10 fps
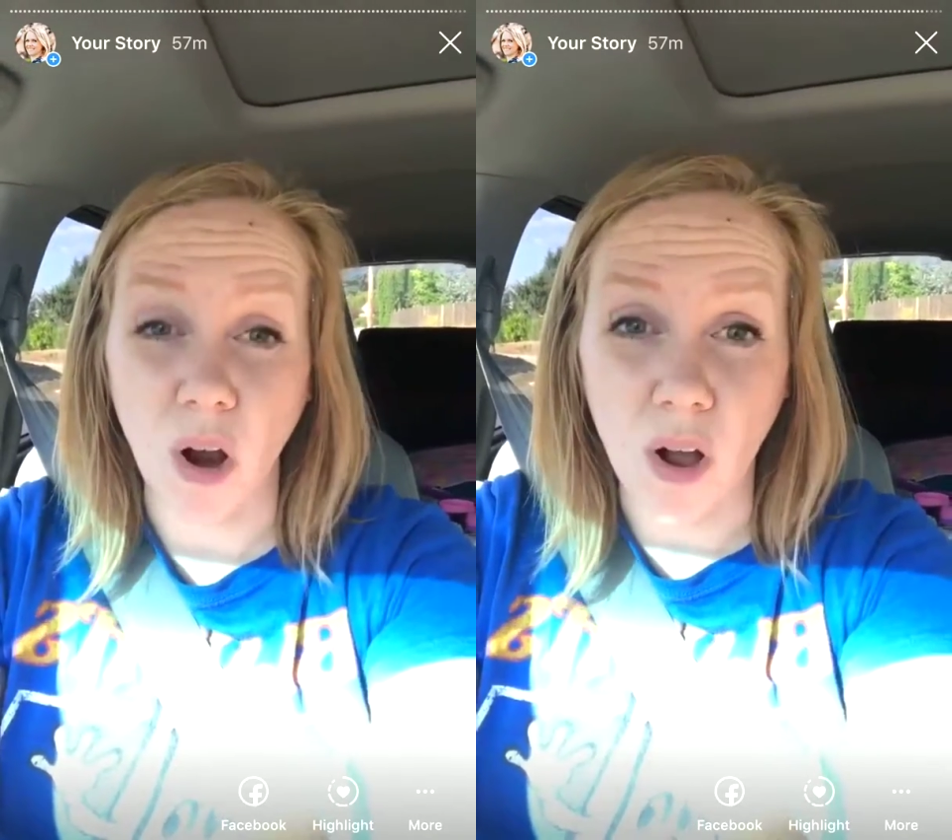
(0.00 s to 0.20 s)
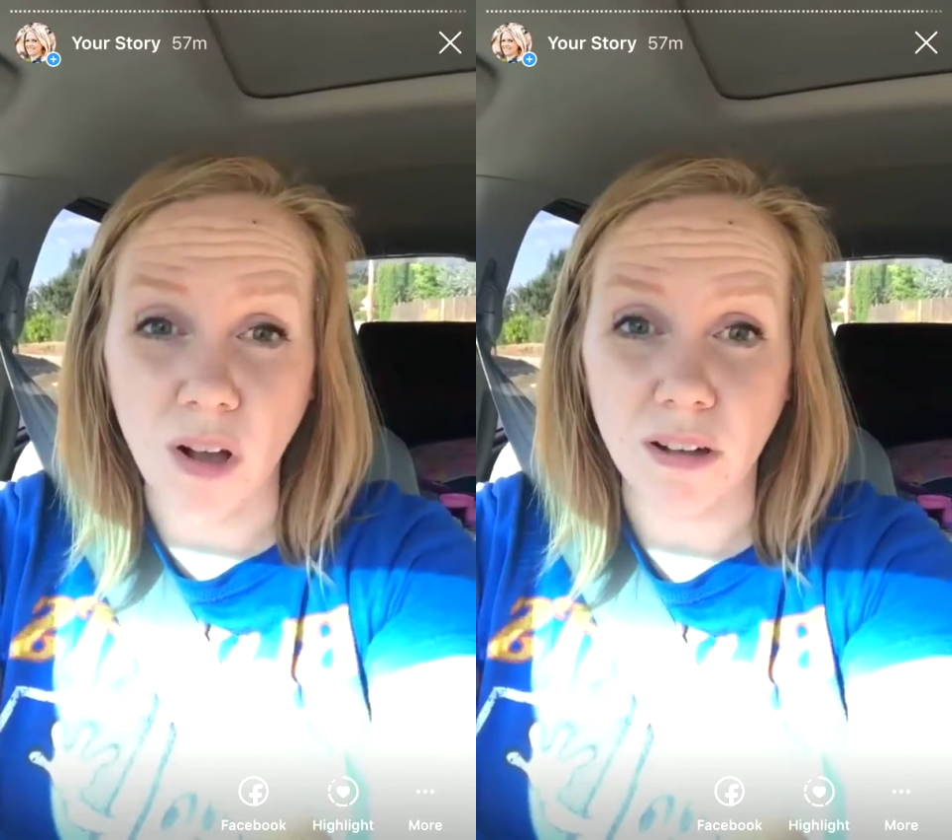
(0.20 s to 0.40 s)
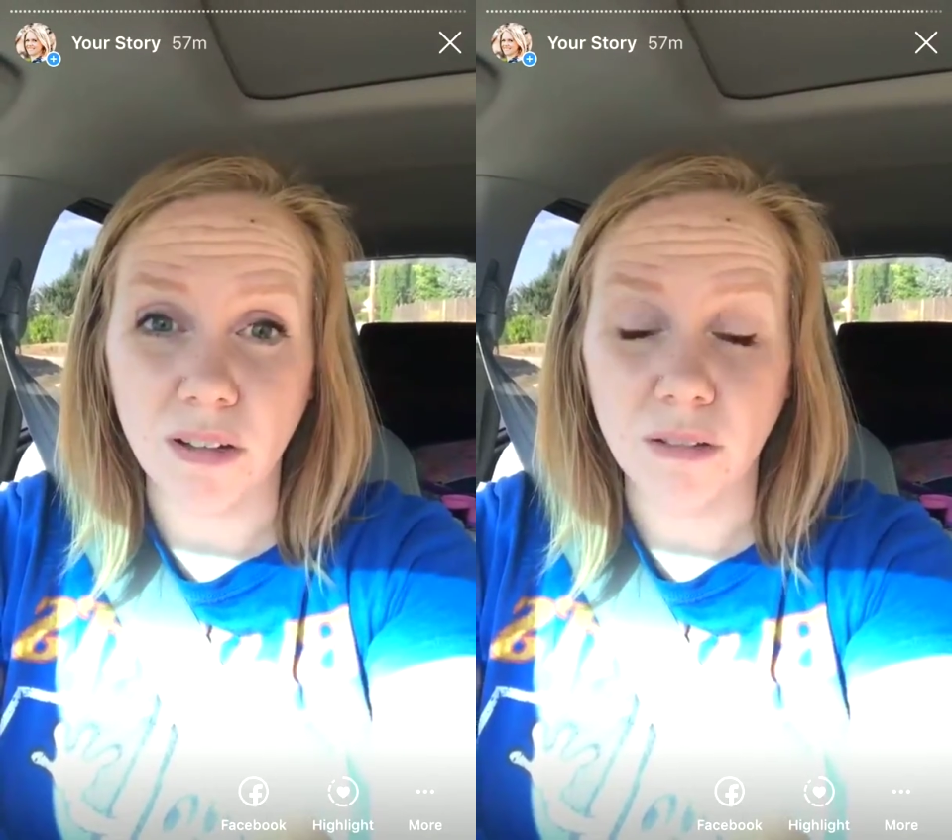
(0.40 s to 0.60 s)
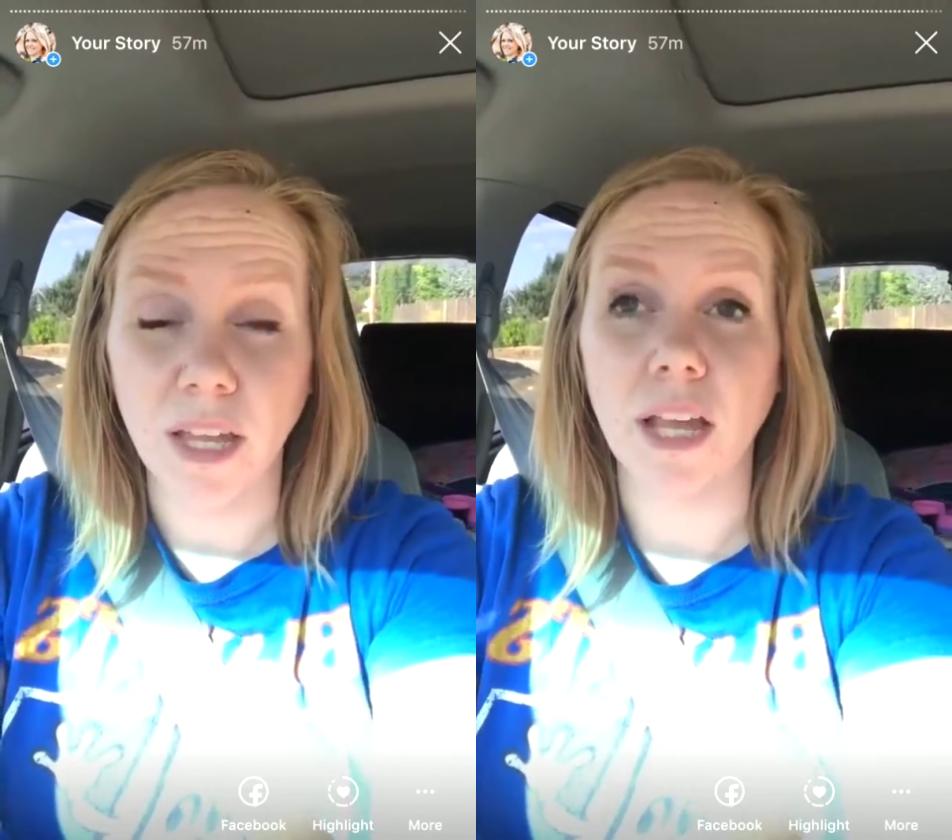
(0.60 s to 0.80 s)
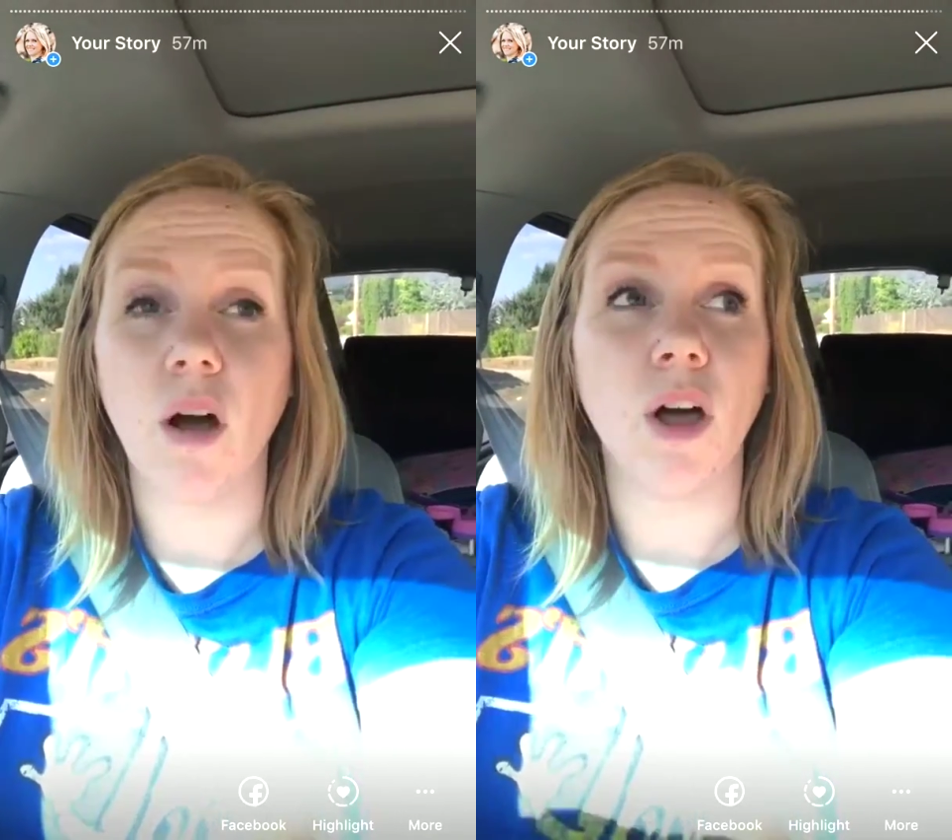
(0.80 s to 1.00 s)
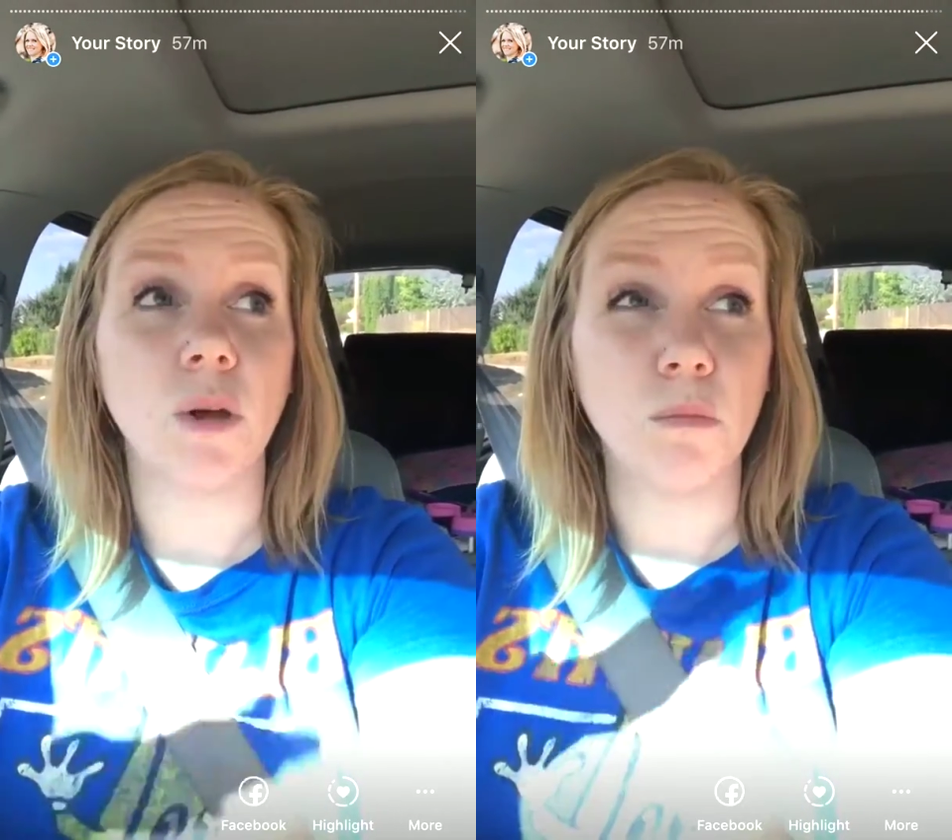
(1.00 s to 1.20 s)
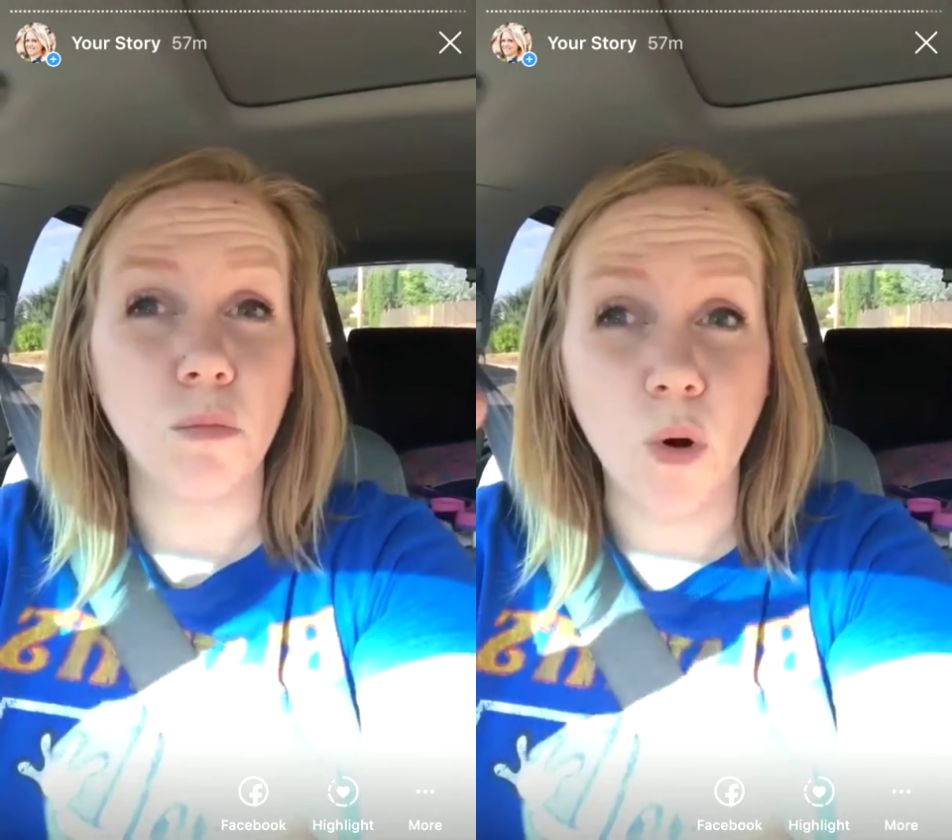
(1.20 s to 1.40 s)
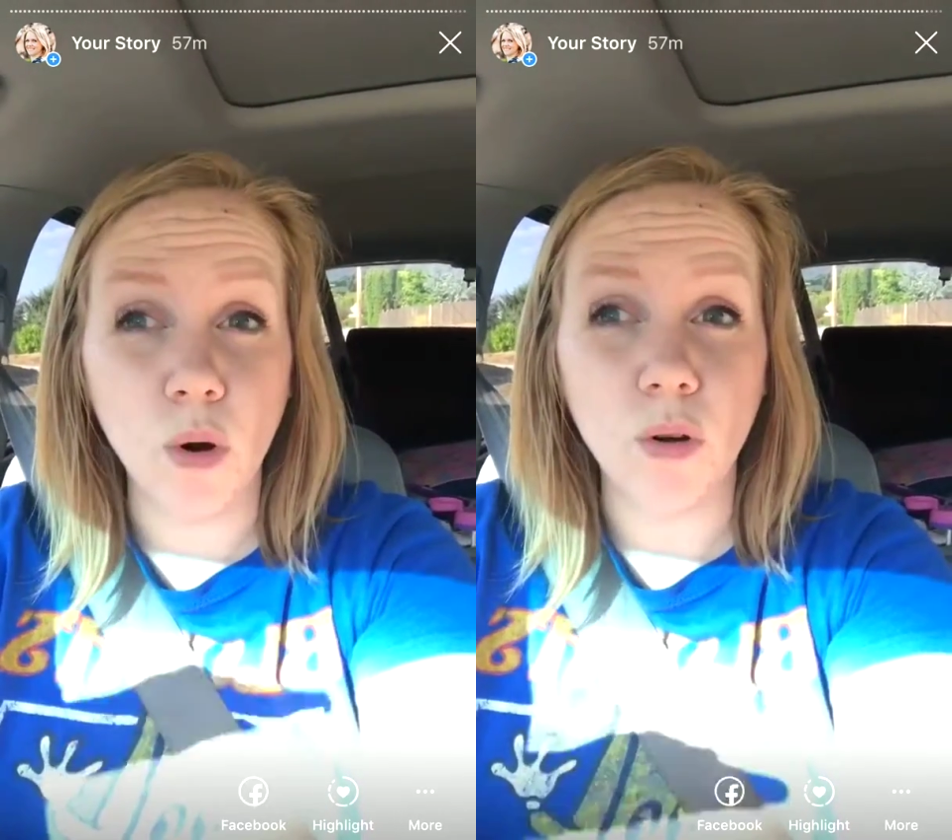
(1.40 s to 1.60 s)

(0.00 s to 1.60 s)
Like on a moral,